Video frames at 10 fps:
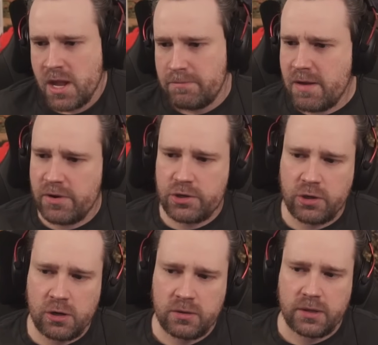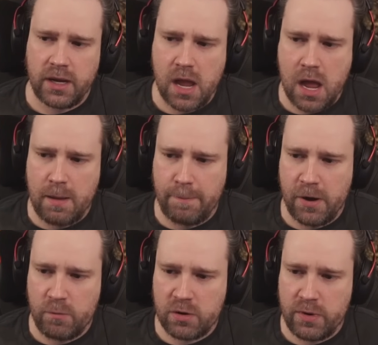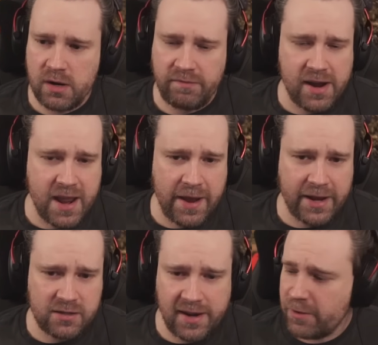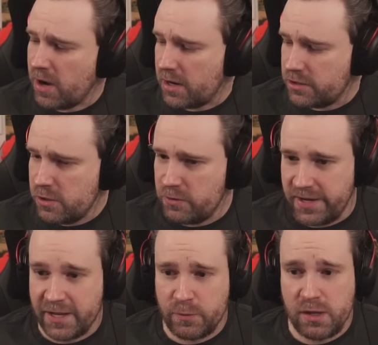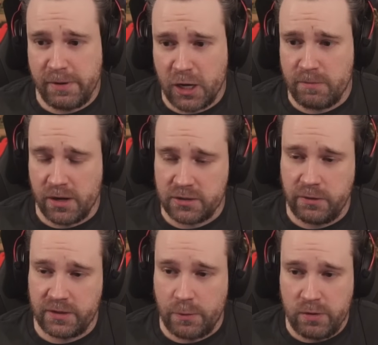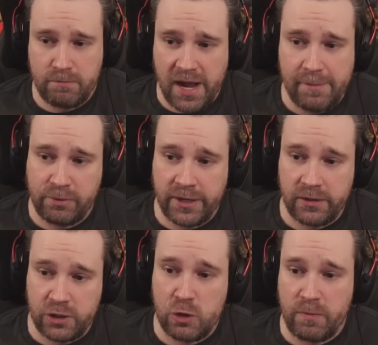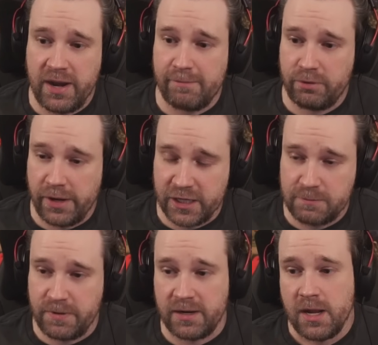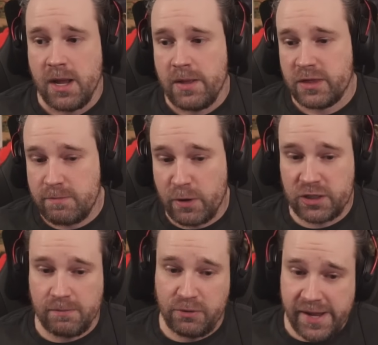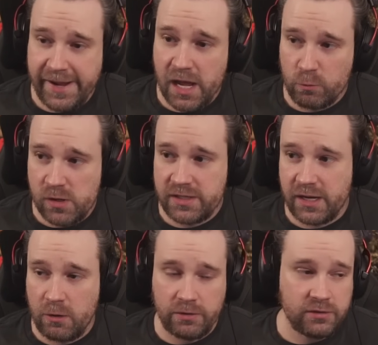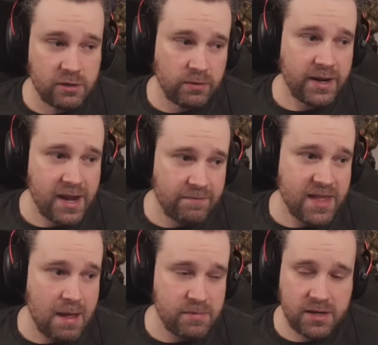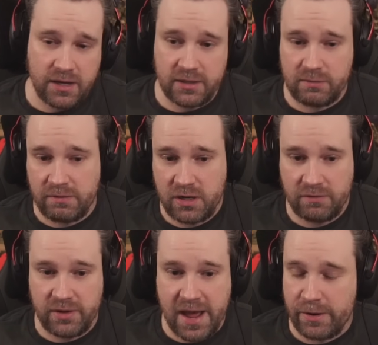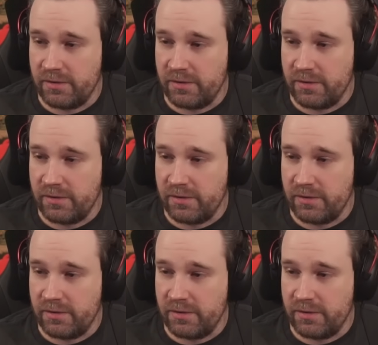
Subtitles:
Not really sure, but we're going to find out, I guess, together on Tuesday. That's one of the bigger bugs, too. I wouldn't mind playing Doom at M+, but the builds I'm playing on retail don't have that because we've shifted out